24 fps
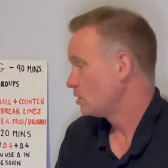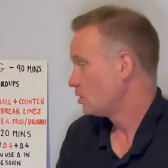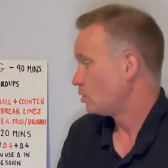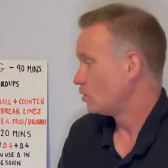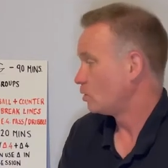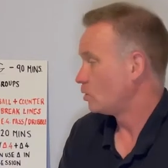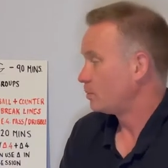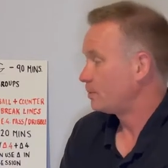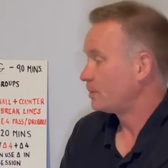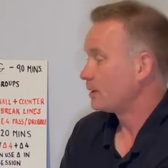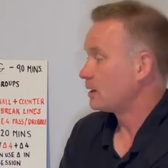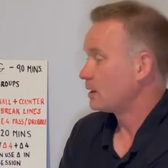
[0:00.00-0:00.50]

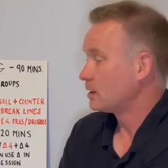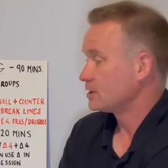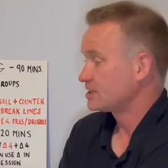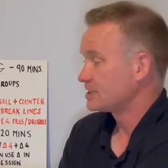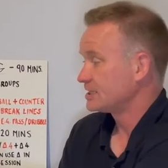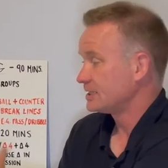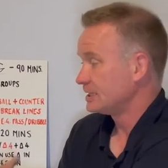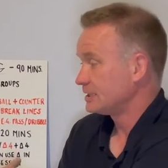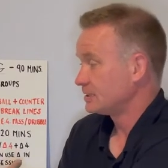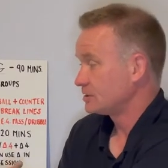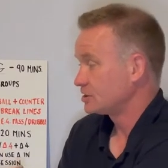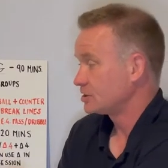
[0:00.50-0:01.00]
or
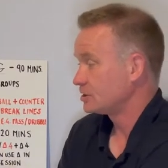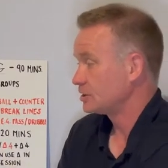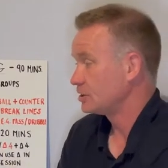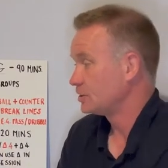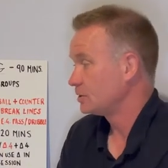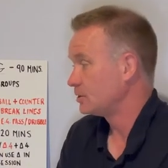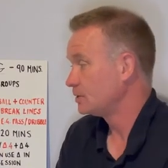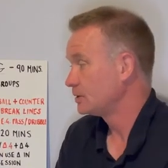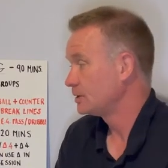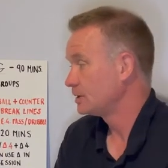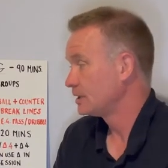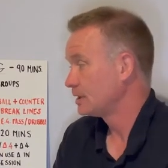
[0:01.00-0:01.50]
passing
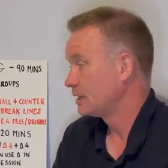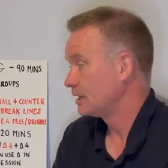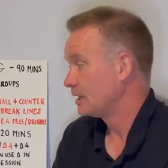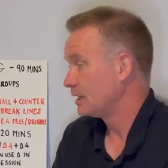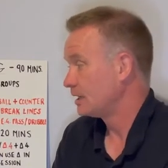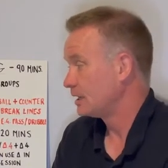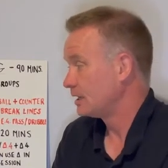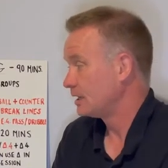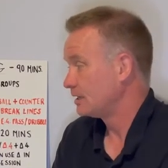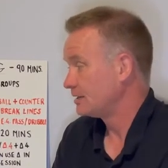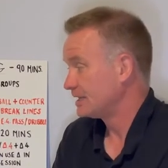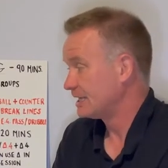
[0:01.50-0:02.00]
to
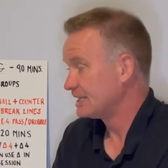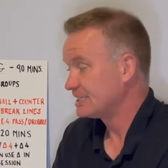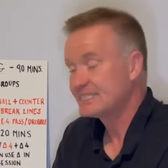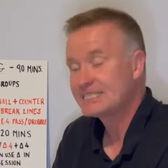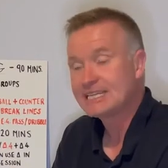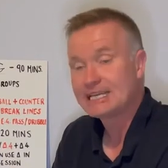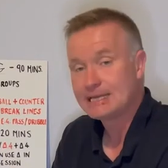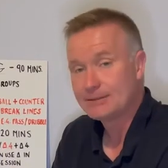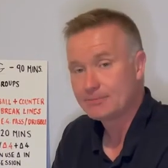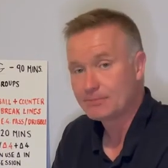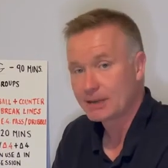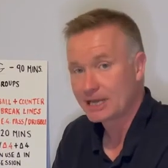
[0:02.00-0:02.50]
uh, their
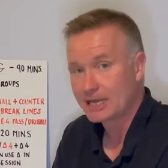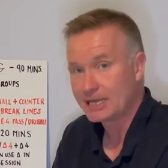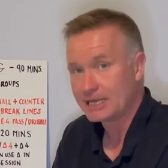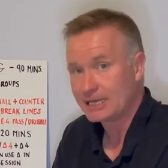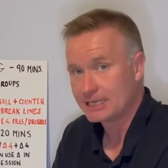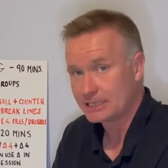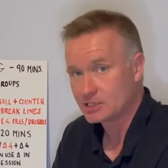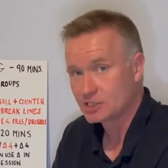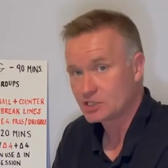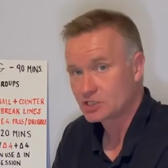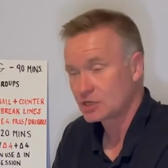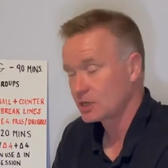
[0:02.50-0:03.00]
teammate
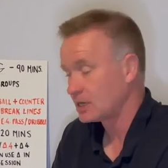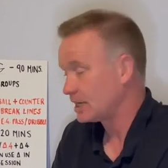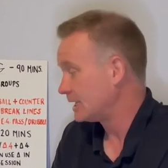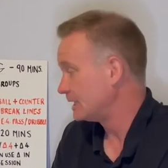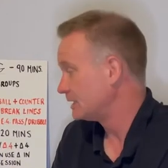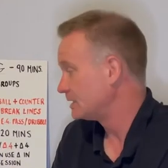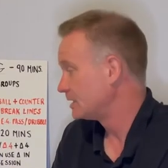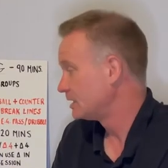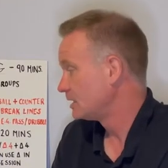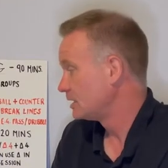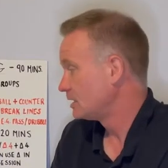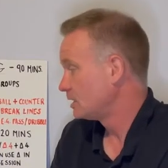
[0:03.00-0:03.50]

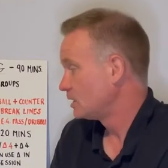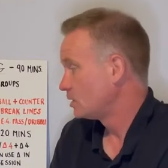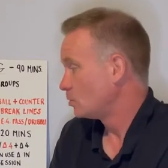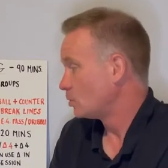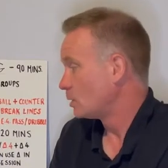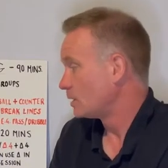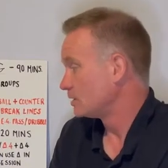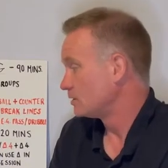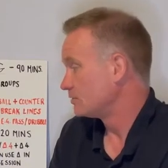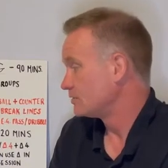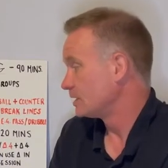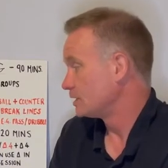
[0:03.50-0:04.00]
inside
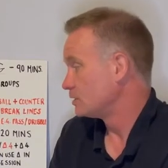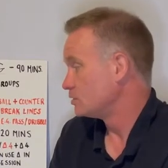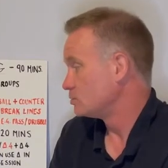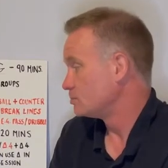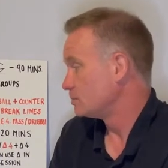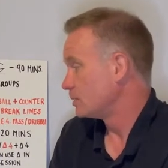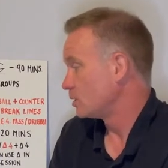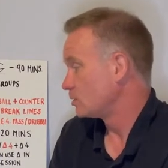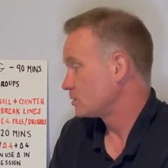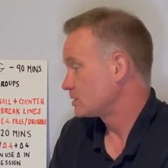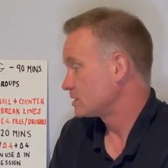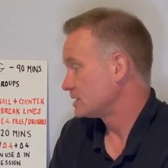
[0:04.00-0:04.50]
one of those
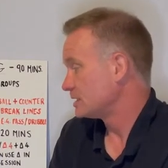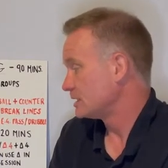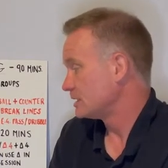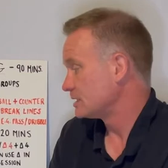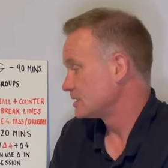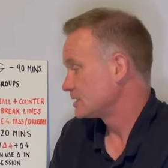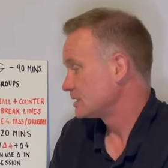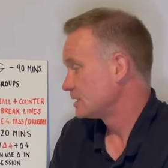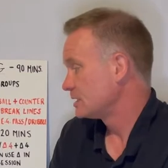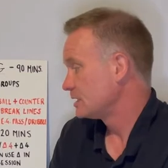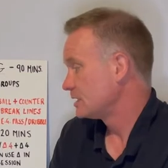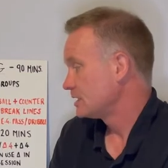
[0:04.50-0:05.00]

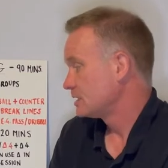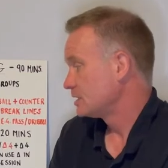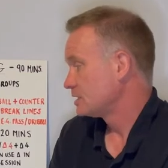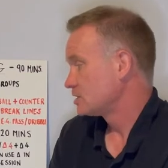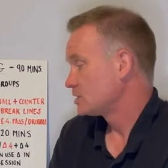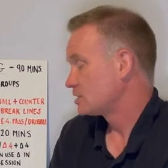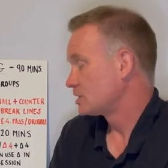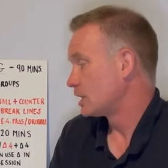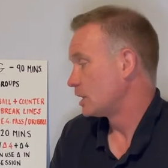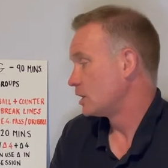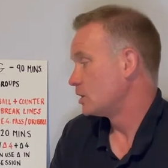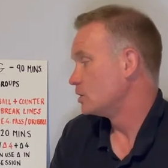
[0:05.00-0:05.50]
boxes.
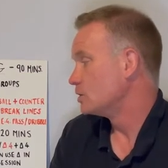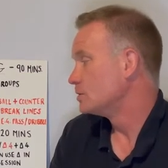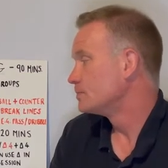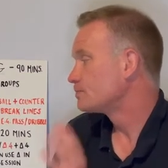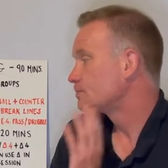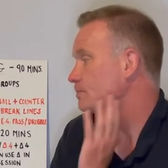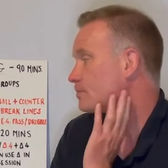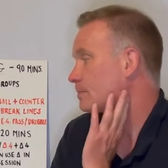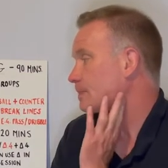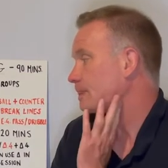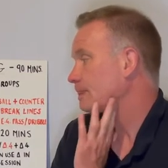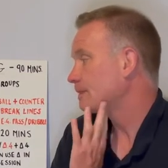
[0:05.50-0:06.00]
So
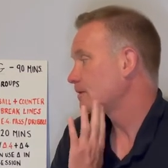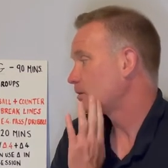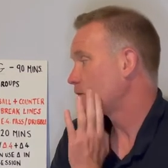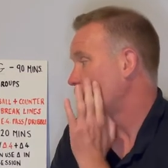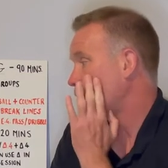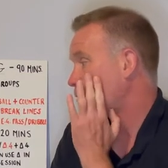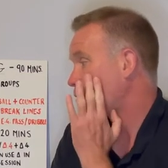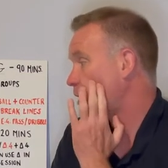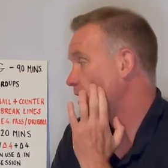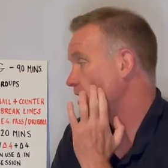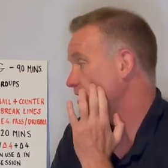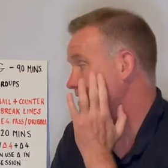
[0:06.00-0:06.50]

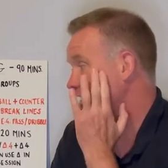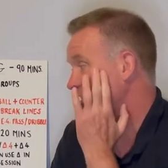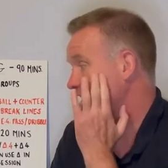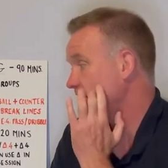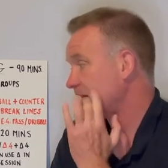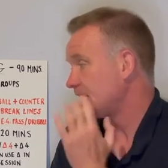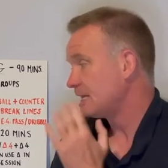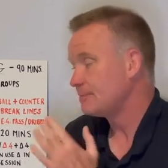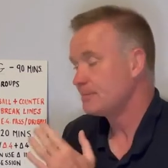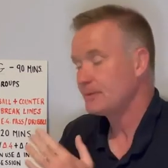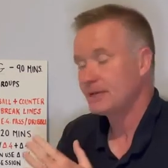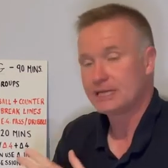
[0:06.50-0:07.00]
one
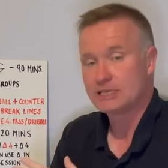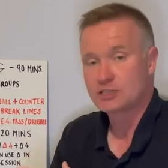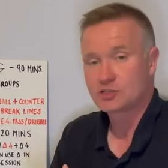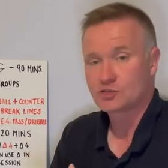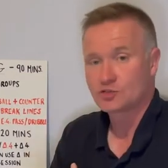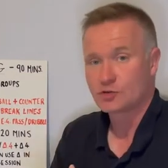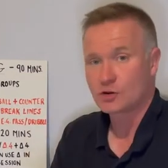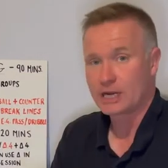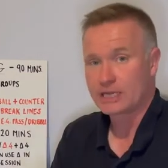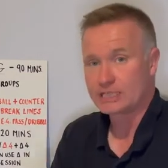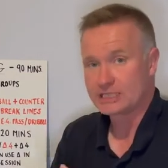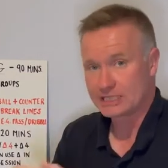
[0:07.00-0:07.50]
team is
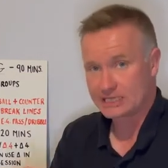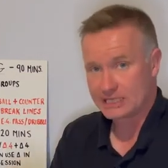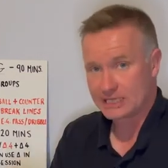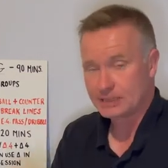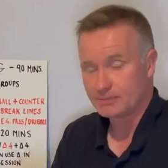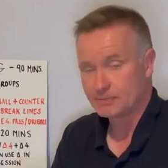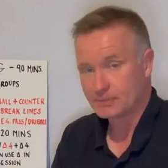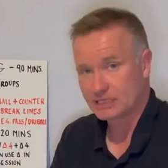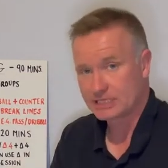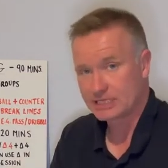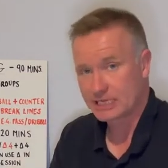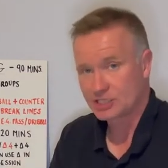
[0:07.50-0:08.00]
trying to keep
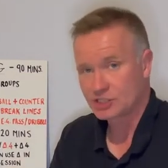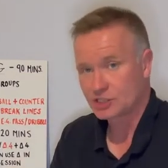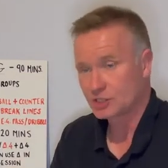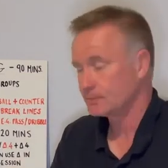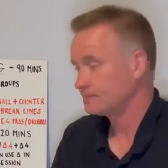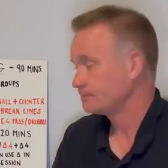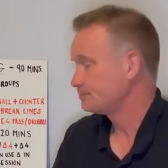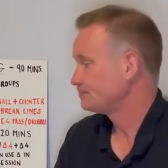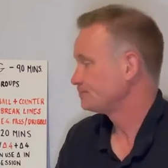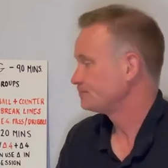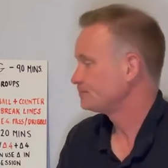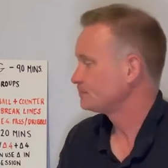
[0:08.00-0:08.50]

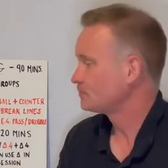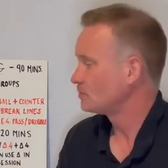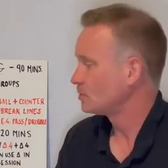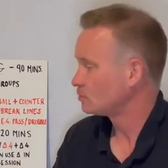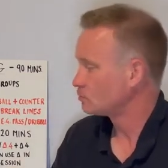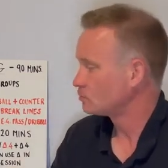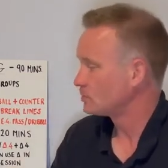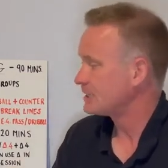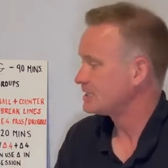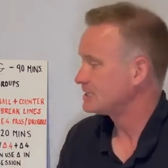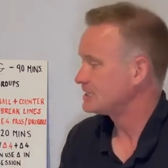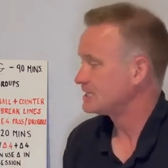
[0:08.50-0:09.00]
possession. The
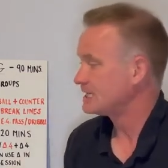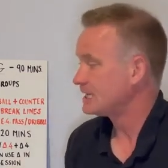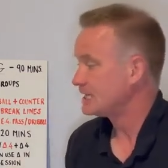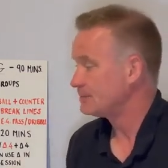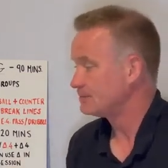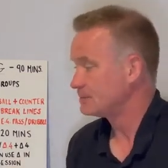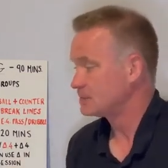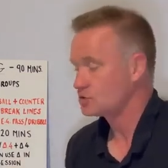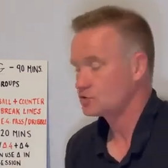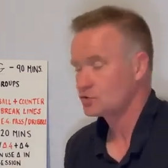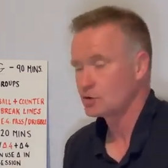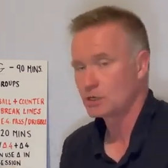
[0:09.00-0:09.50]
red team
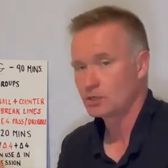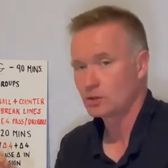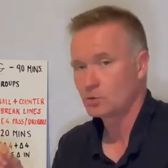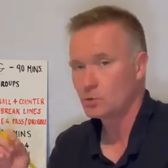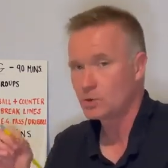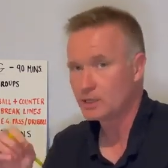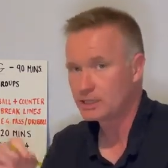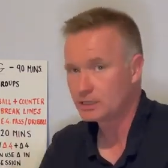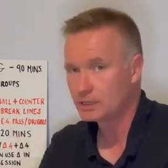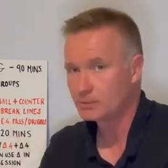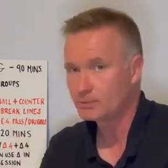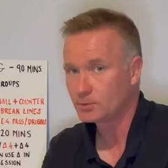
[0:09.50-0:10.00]
is trying to
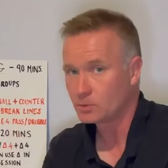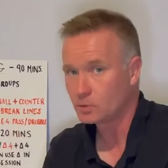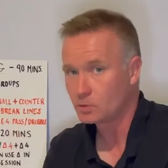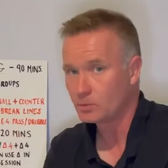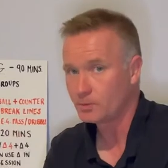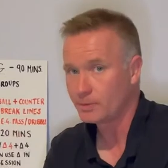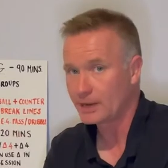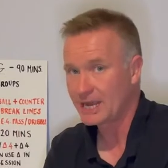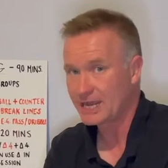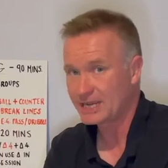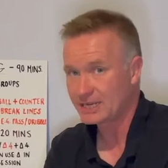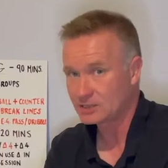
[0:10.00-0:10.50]
win the ball
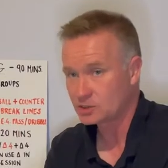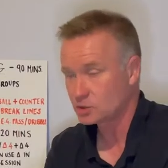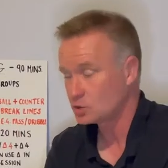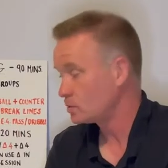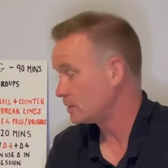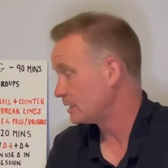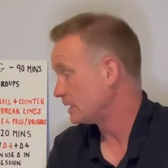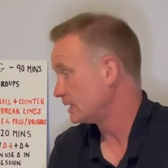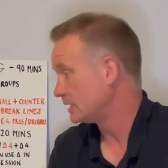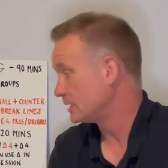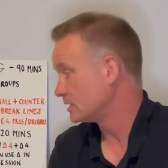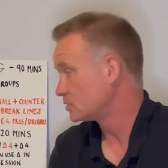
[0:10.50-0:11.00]
back as
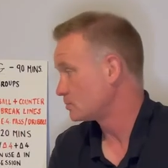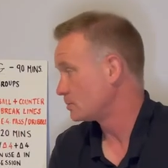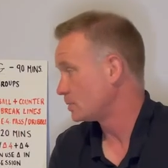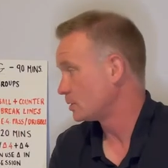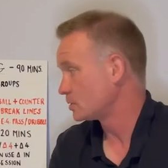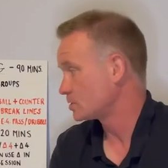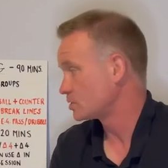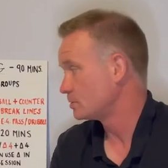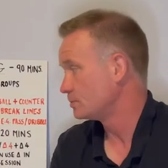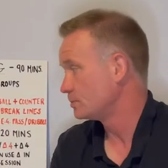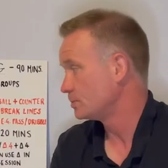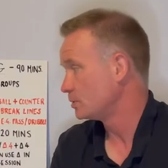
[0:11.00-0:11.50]
quickly as
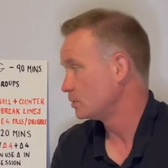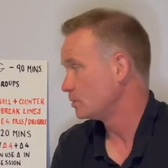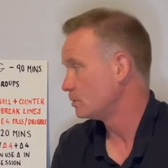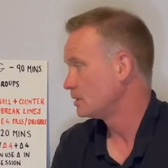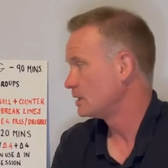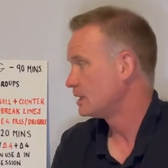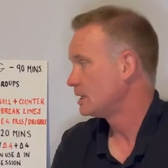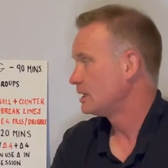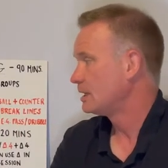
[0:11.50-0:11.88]
possible